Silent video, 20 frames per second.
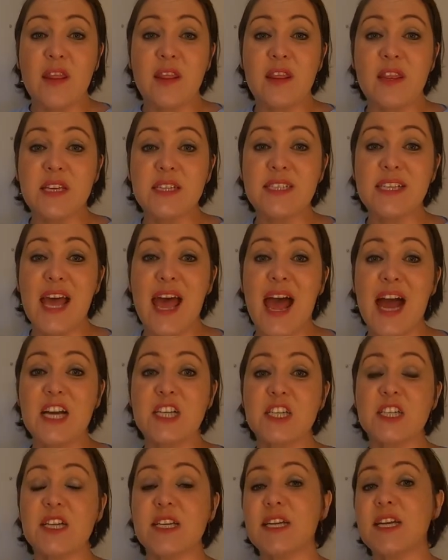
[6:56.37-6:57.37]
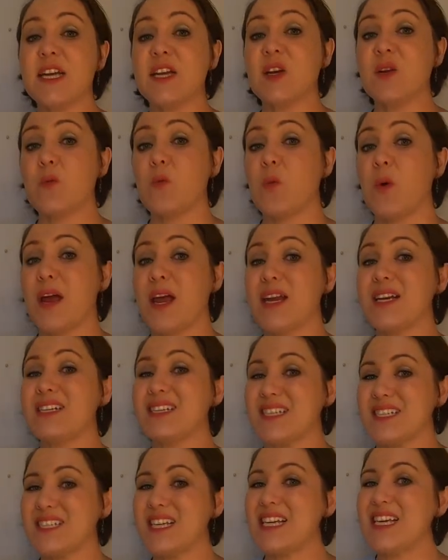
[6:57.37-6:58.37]
This actually in a way
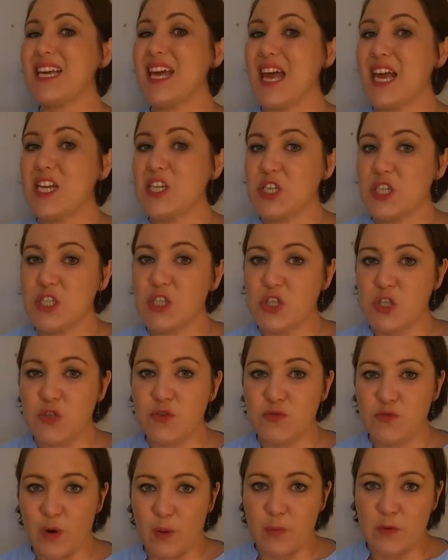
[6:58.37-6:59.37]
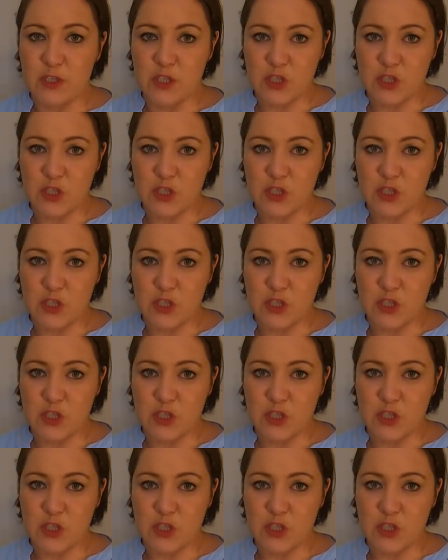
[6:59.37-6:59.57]
disengages you from the